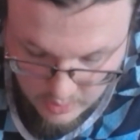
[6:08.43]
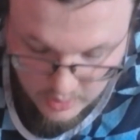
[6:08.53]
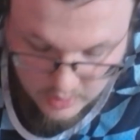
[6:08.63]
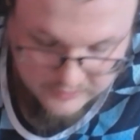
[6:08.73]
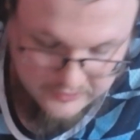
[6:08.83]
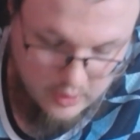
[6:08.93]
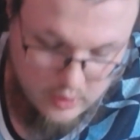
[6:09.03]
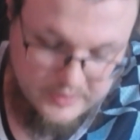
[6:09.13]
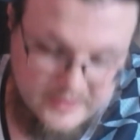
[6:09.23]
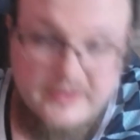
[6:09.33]

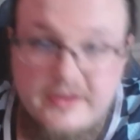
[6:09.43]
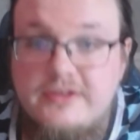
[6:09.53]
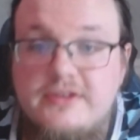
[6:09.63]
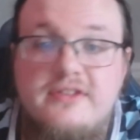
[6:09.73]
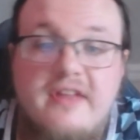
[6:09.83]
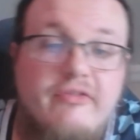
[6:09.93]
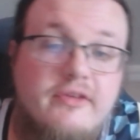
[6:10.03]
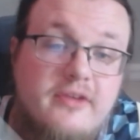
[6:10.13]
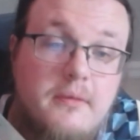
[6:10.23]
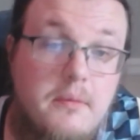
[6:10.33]
So this is definitely
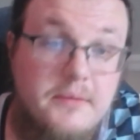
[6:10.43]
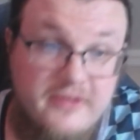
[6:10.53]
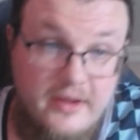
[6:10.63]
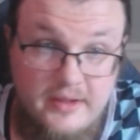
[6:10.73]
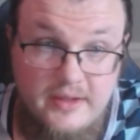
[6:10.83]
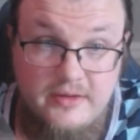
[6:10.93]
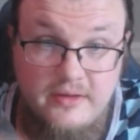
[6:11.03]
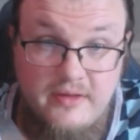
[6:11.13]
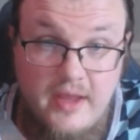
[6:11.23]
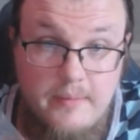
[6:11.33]
something I'm excited to get to the
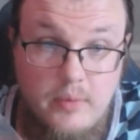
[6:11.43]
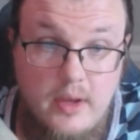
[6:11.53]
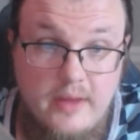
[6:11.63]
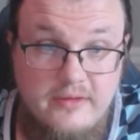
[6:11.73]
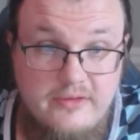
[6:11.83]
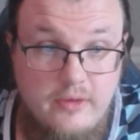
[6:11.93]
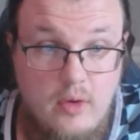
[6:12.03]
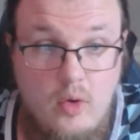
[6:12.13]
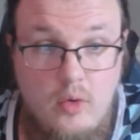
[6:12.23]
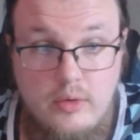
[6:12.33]
table. And this is a
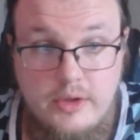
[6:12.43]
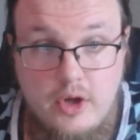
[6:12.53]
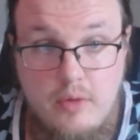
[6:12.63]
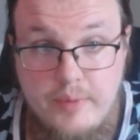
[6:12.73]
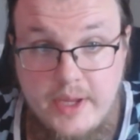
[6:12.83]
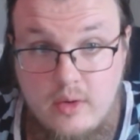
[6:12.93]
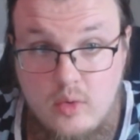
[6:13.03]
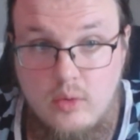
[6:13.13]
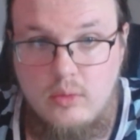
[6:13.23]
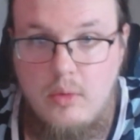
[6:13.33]
whole, big
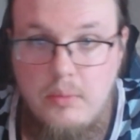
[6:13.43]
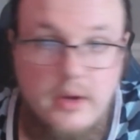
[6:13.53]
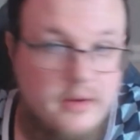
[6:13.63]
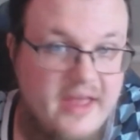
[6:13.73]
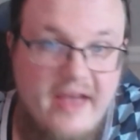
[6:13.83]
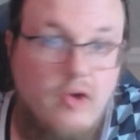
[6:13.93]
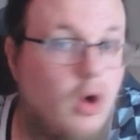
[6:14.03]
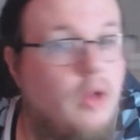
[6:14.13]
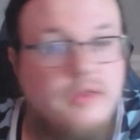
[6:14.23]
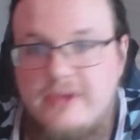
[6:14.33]
core rule book. They have
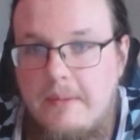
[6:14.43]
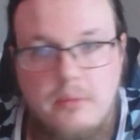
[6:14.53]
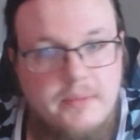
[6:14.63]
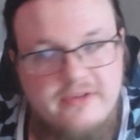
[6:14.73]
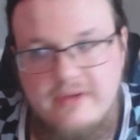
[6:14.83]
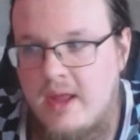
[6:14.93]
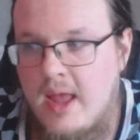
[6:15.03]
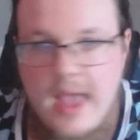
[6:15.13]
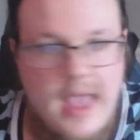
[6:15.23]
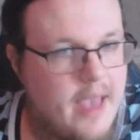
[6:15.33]
all the supplements
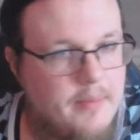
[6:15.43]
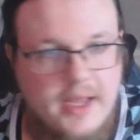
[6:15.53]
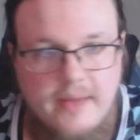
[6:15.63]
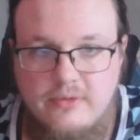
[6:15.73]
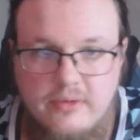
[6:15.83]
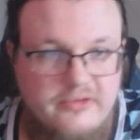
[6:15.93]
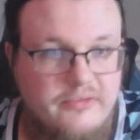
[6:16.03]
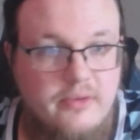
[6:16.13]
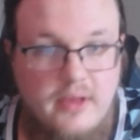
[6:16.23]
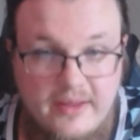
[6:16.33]
at my game store. So if
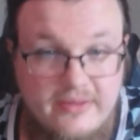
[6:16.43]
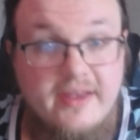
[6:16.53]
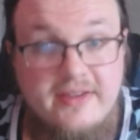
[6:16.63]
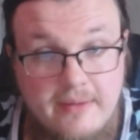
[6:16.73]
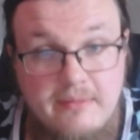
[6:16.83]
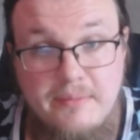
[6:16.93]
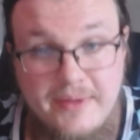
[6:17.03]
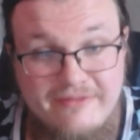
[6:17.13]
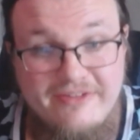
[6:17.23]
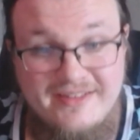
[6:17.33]
we like this, I'm going to be
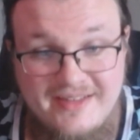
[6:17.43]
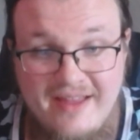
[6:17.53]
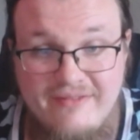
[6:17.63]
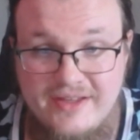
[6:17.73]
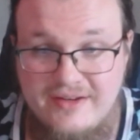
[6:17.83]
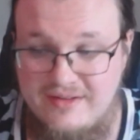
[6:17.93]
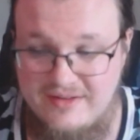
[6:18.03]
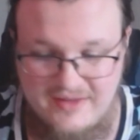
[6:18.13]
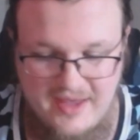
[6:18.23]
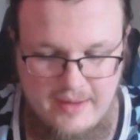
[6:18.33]
investing heavy into
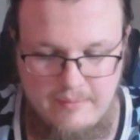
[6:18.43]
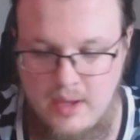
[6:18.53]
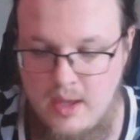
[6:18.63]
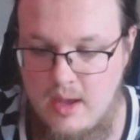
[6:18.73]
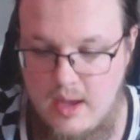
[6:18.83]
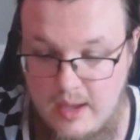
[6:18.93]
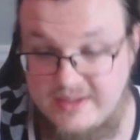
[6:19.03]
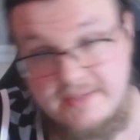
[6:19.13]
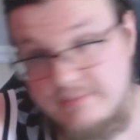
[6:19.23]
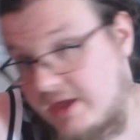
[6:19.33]
this game. It
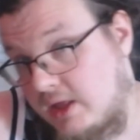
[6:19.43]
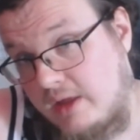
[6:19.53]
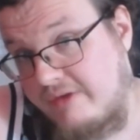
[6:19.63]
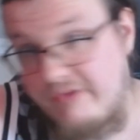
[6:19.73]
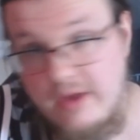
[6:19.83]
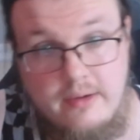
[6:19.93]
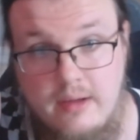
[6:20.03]
seems like a lot of fun.